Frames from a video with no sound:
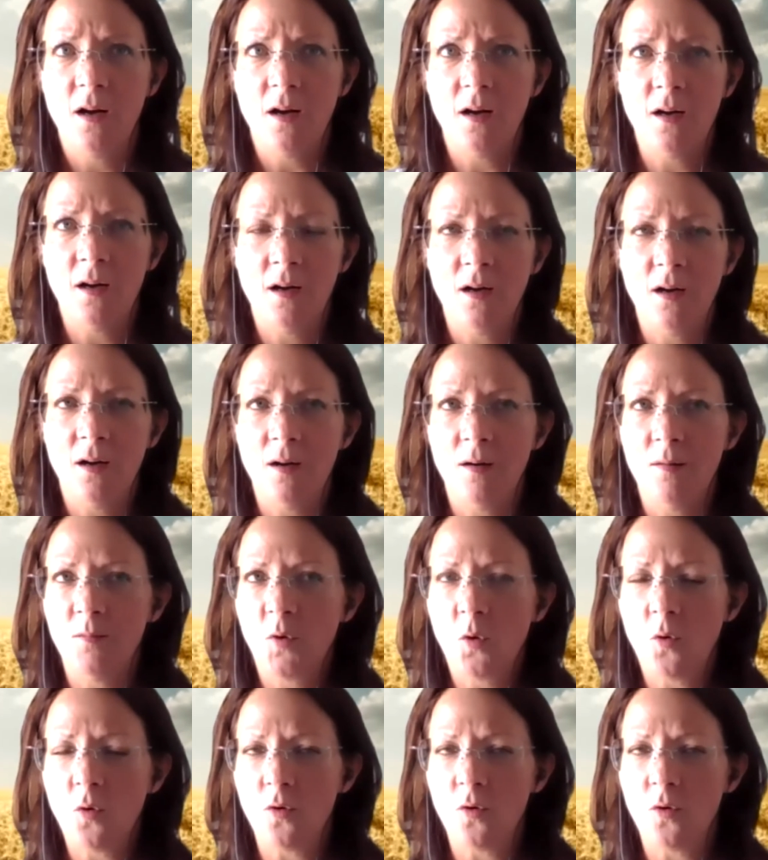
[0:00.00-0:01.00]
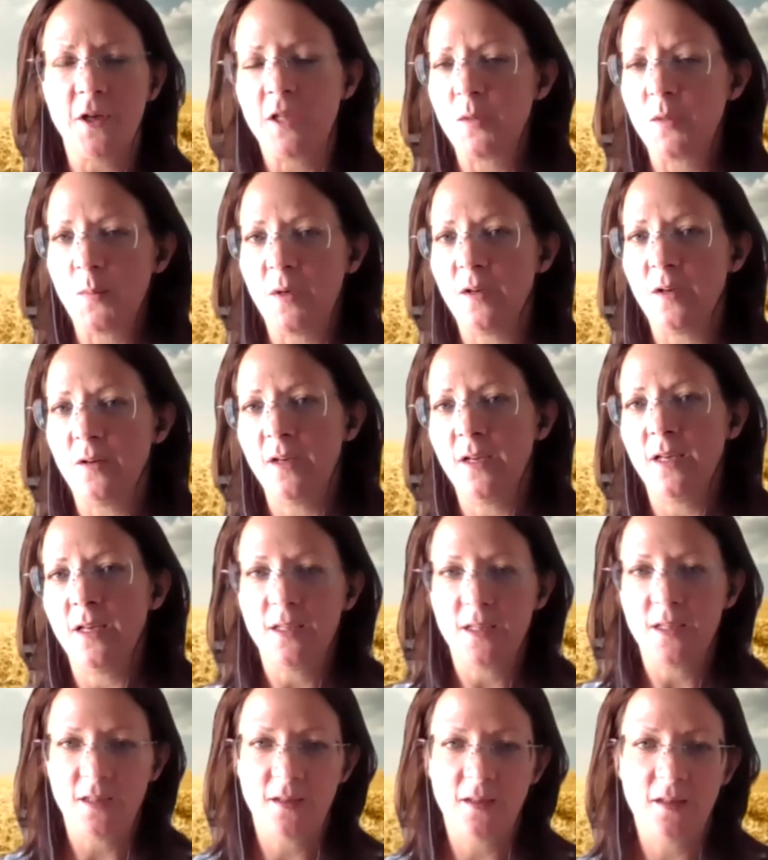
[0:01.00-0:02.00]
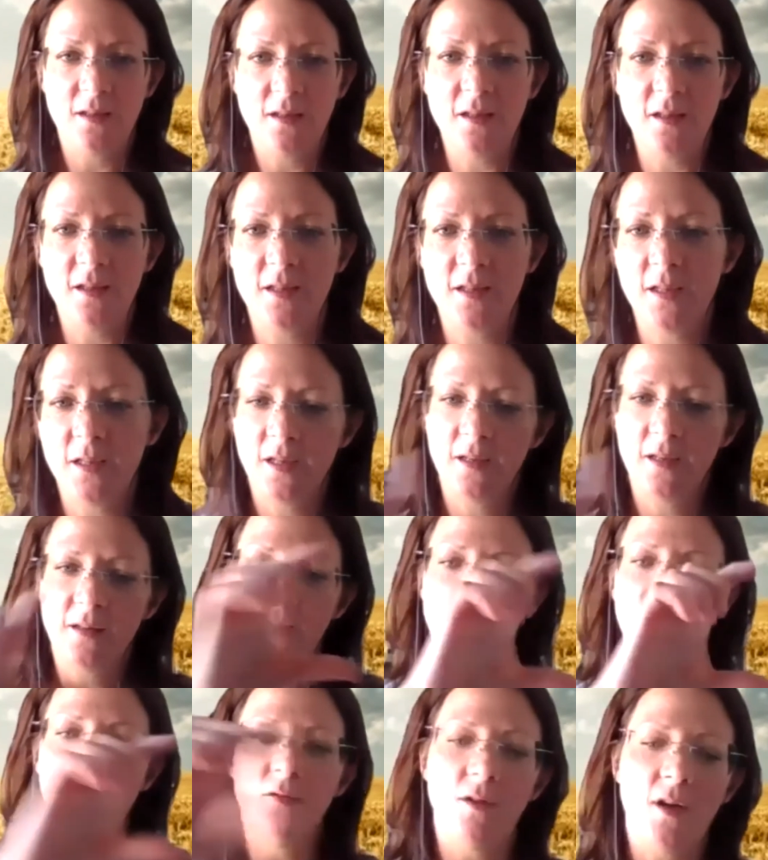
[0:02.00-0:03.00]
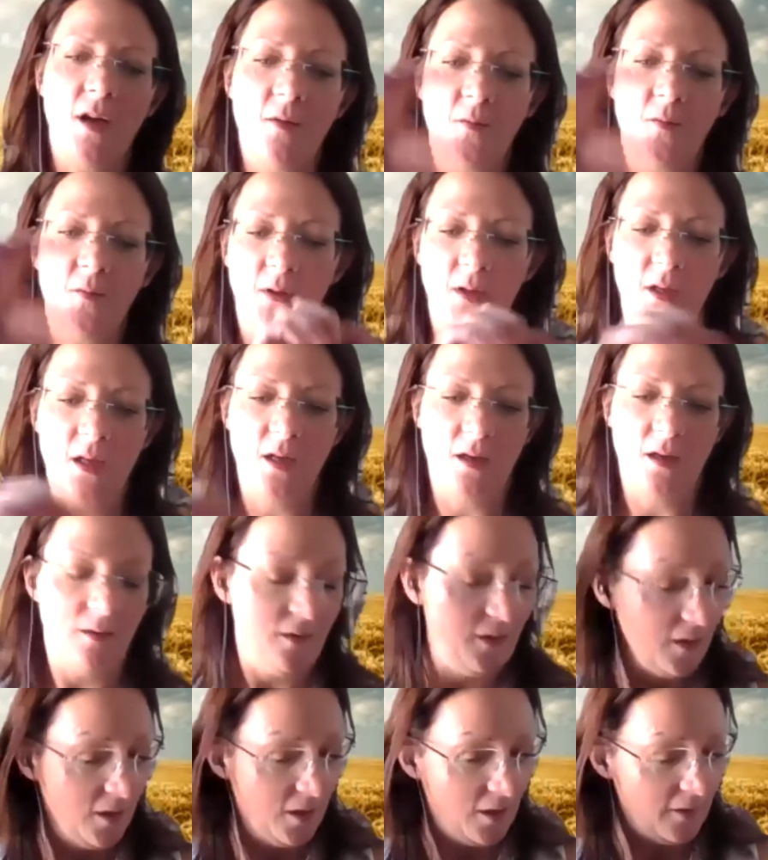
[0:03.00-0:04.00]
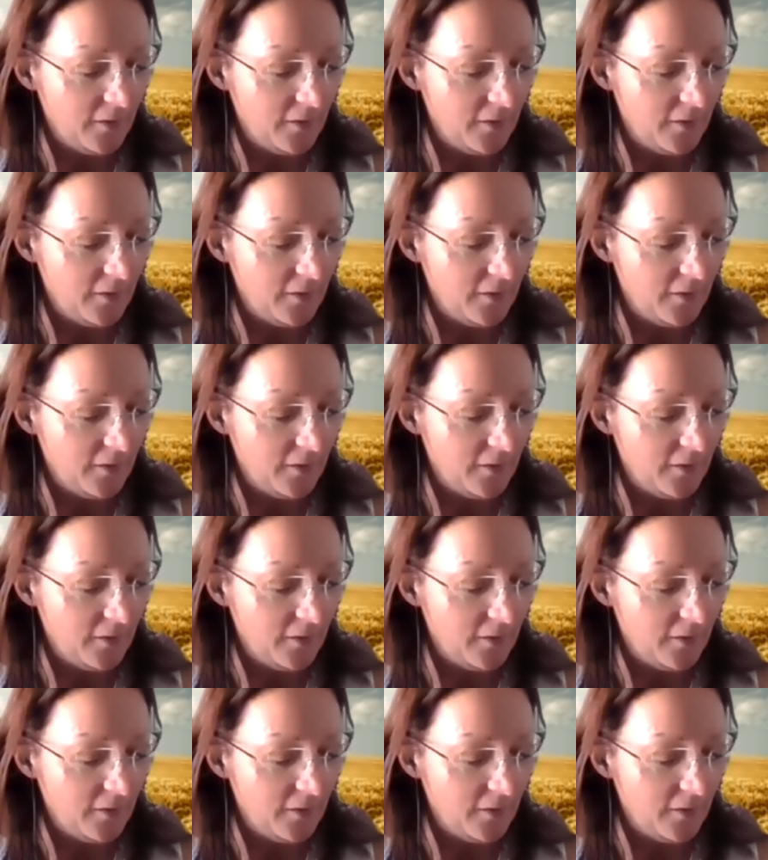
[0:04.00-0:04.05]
core experiences is listed, and then you have the